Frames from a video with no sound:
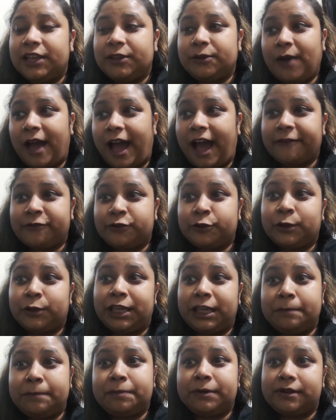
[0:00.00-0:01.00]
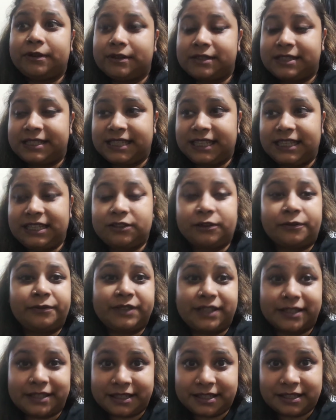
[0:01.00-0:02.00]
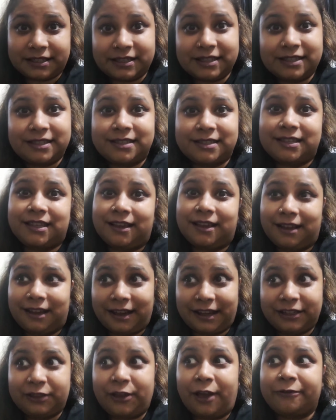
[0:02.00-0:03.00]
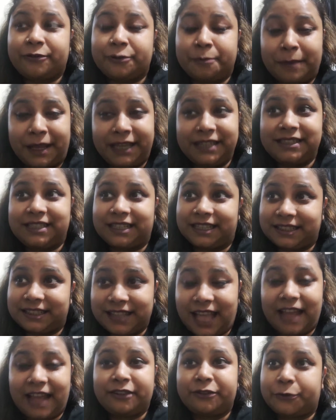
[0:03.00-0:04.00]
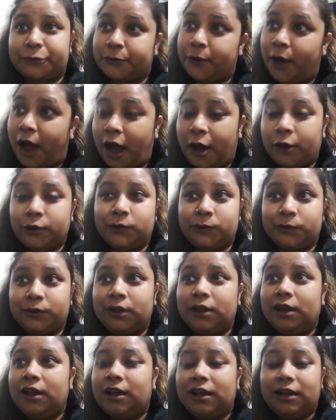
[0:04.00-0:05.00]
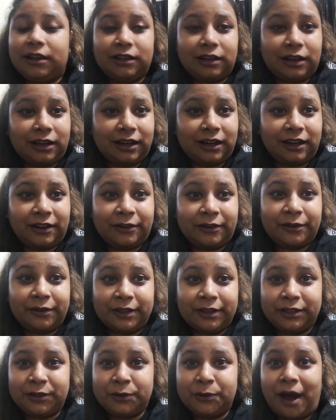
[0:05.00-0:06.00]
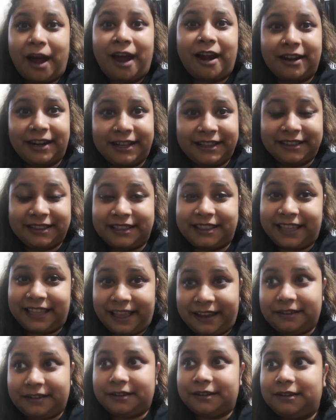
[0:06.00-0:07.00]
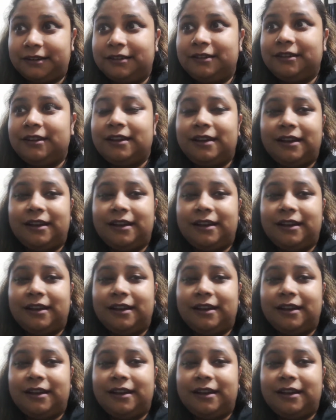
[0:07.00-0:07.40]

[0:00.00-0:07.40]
You have to keep a seat of distance. You have to maintain that throughout you are in the theater.